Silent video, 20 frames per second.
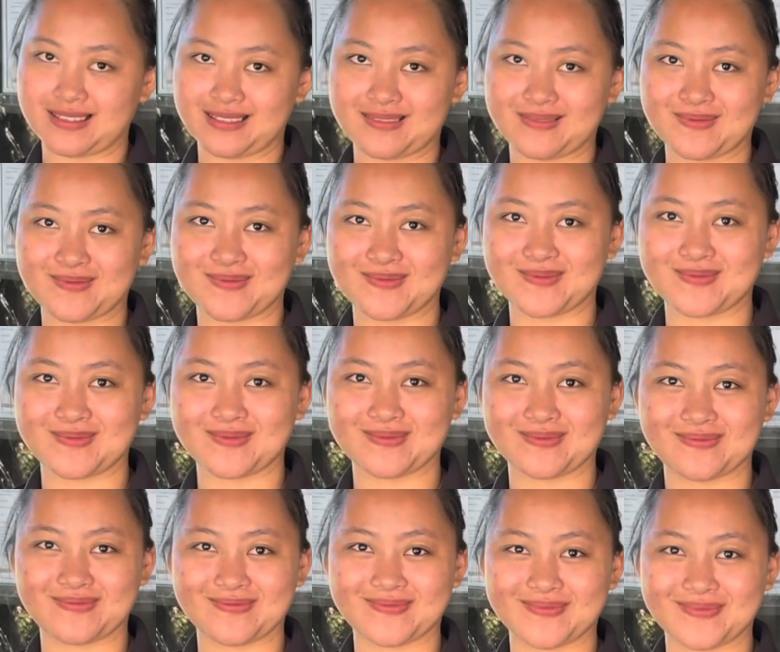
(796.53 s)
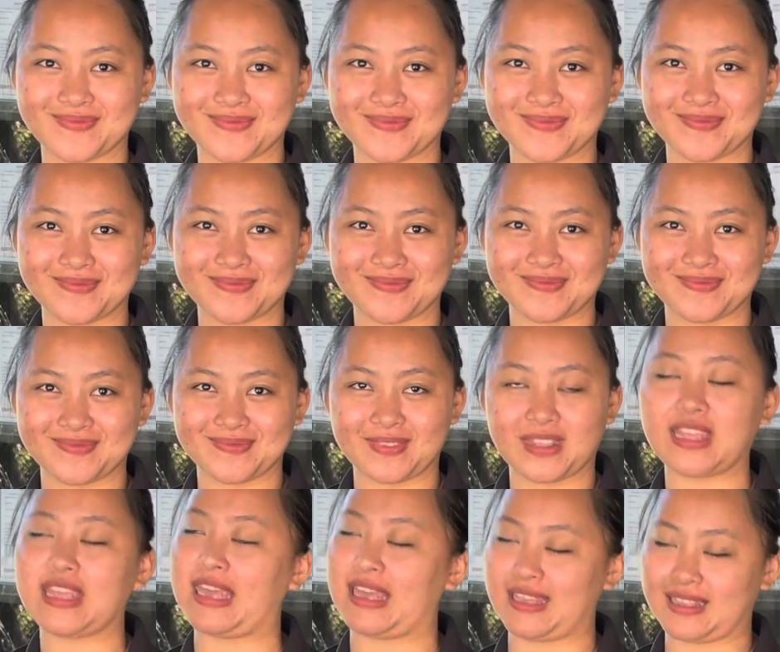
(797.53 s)
And it's beautiful rooms
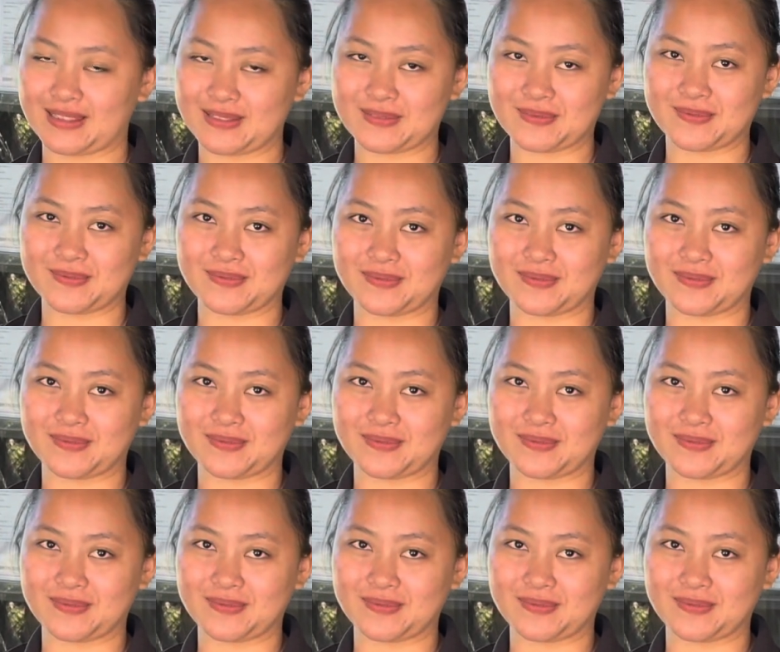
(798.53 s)
and a great view.